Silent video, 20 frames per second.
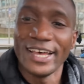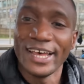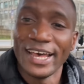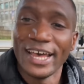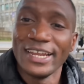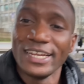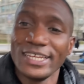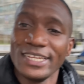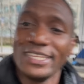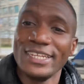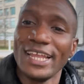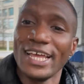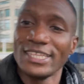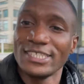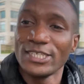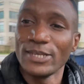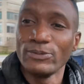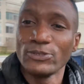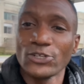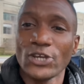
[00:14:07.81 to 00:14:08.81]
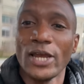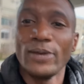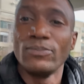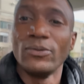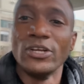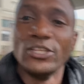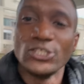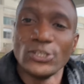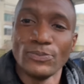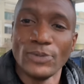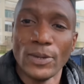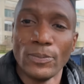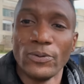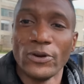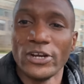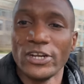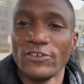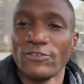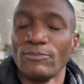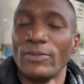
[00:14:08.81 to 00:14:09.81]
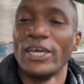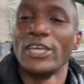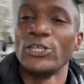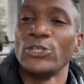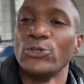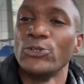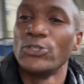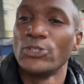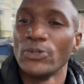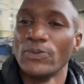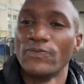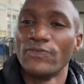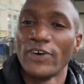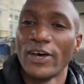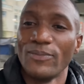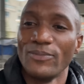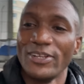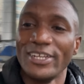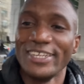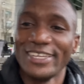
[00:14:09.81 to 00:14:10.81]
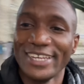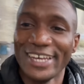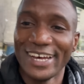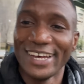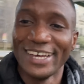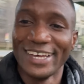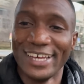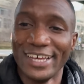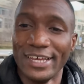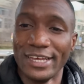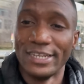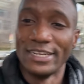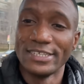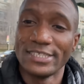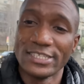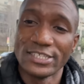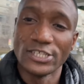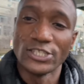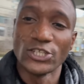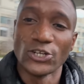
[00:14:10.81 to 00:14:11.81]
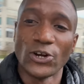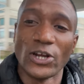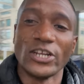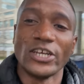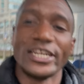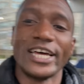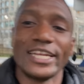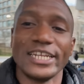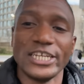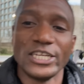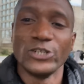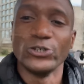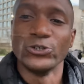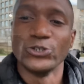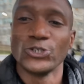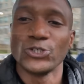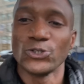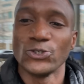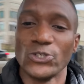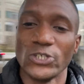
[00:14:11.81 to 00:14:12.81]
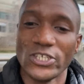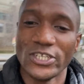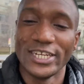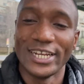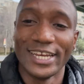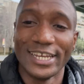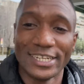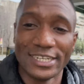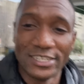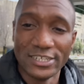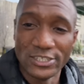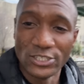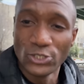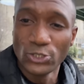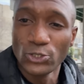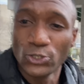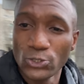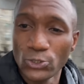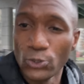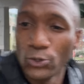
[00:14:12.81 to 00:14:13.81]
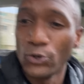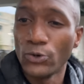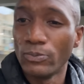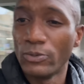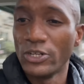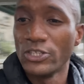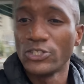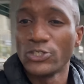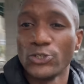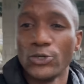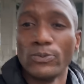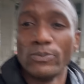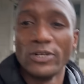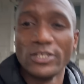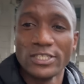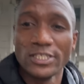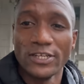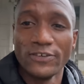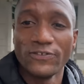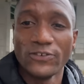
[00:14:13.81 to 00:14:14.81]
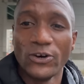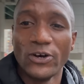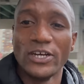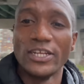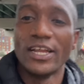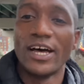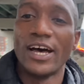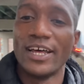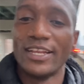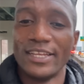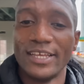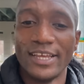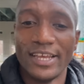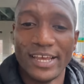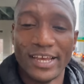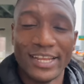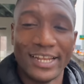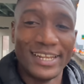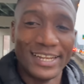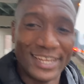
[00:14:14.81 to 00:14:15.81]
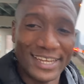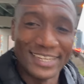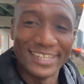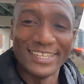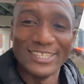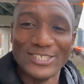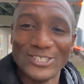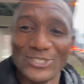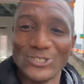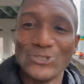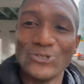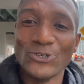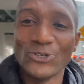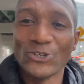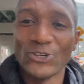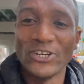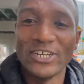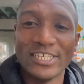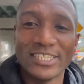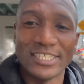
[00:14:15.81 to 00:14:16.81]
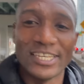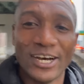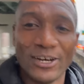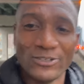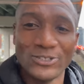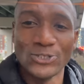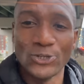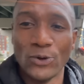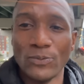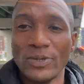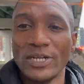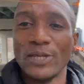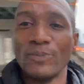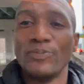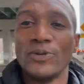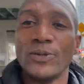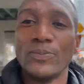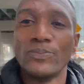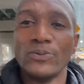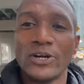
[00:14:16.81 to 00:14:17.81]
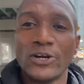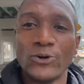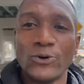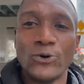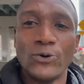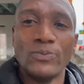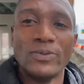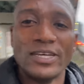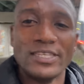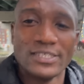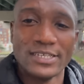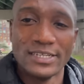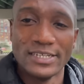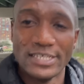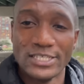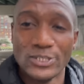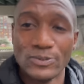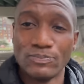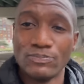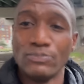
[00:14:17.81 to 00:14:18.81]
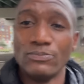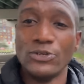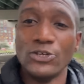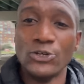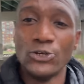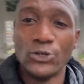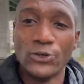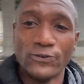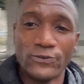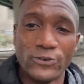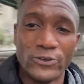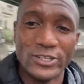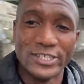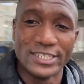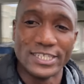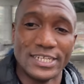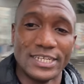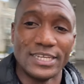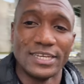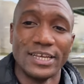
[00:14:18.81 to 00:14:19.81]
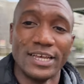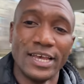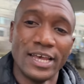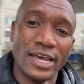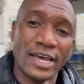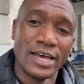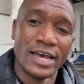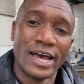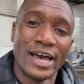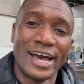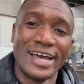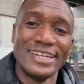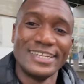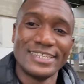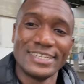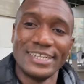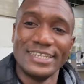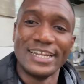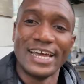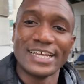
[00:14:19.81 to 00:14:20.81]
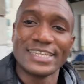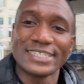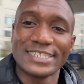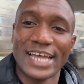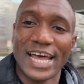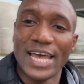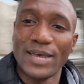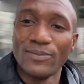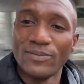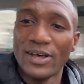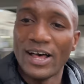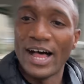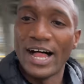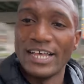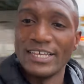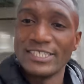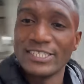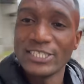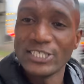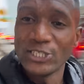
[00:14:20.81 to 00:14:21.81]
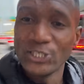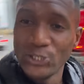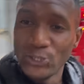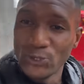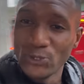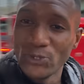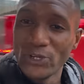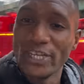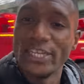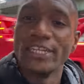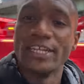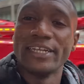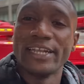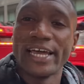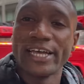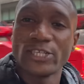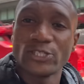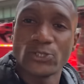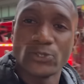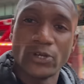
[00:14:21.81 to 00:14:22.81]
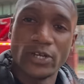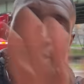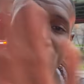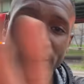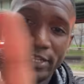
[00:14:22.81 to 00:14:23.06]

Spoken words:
and hit that subscribe button to be a part of my YouTube family. Yeah, this is a Toronto that they don't show you. Like, there's so much stuff going on. Like, it's so crazy how so many people are homeless in this beautiful city. Until next time, I'll see you in the next one.